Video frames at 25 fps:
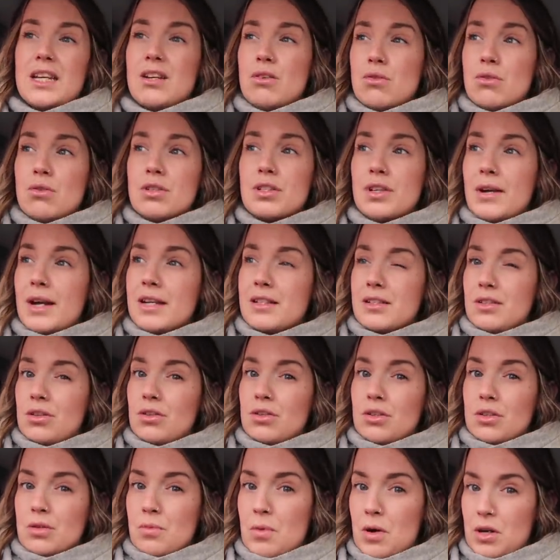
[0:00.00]
It also hasn't
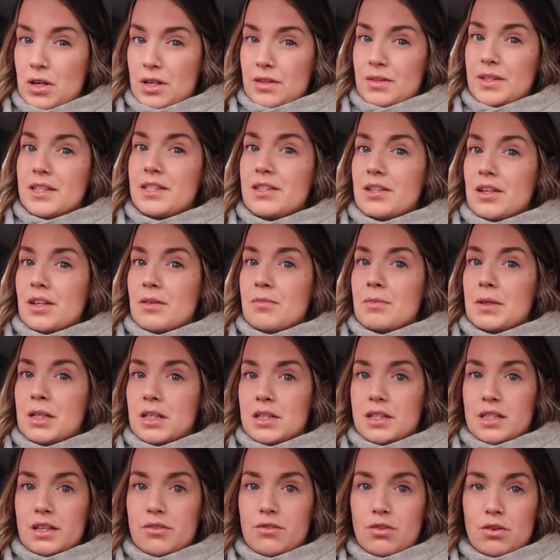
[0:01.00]
gone on the market this time
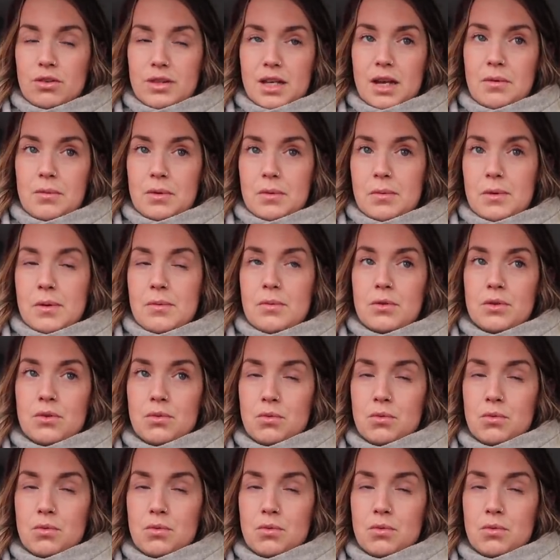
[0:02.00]
because they've got that many people